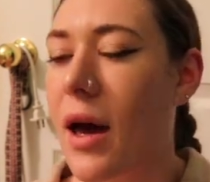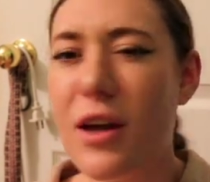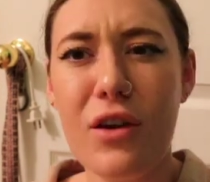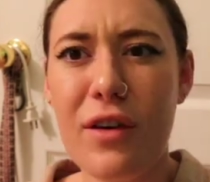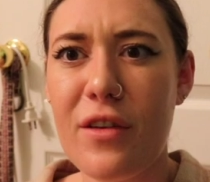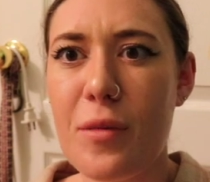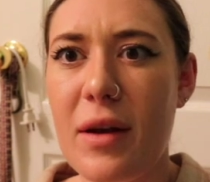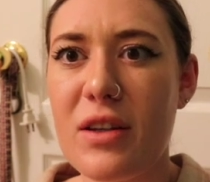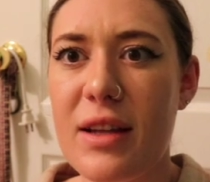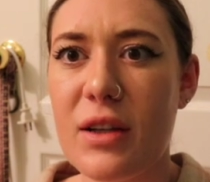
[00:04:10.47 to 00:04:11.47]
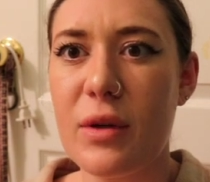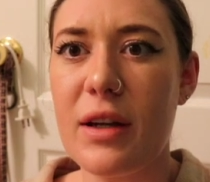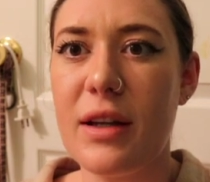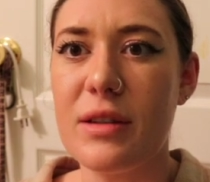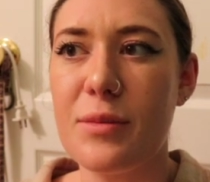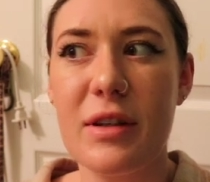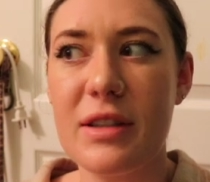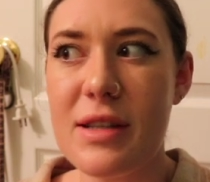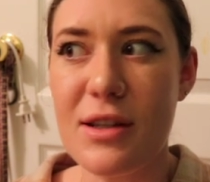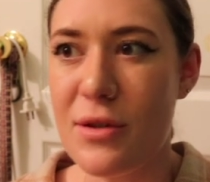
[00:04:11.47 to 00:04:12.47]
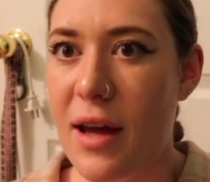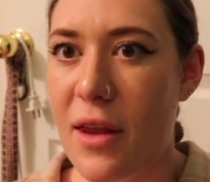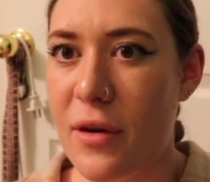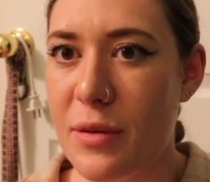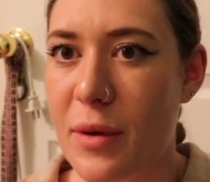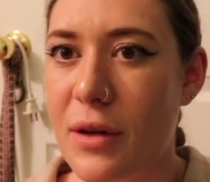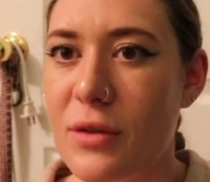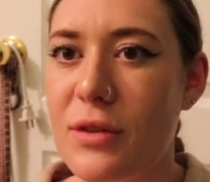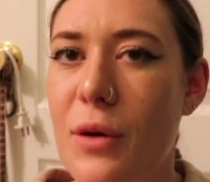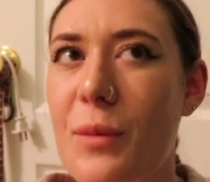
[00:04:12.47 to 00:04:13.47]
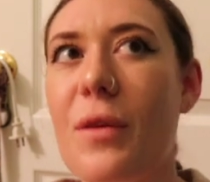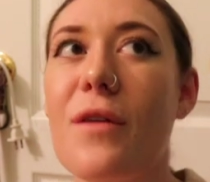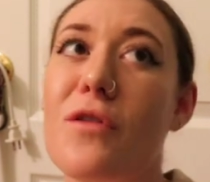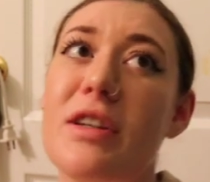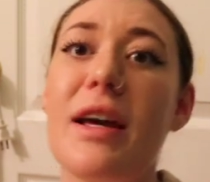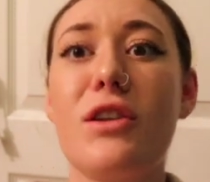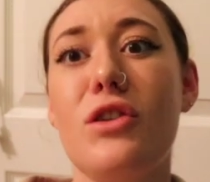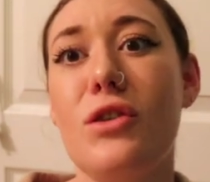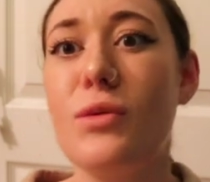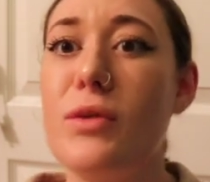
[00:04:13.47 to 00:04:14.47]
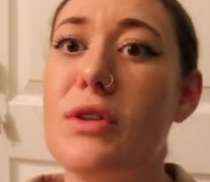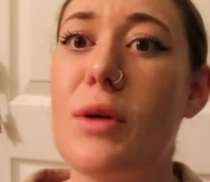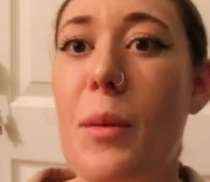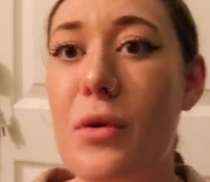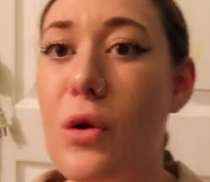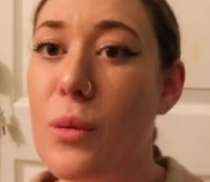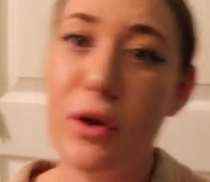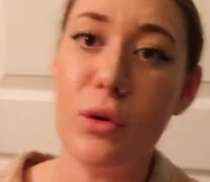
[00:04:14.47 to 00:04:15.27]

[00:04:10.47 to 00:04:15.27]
I don't know if I even mentioned that's what it is, but it's a tattoo gathering tomorrow, so free tattoos, which is pretty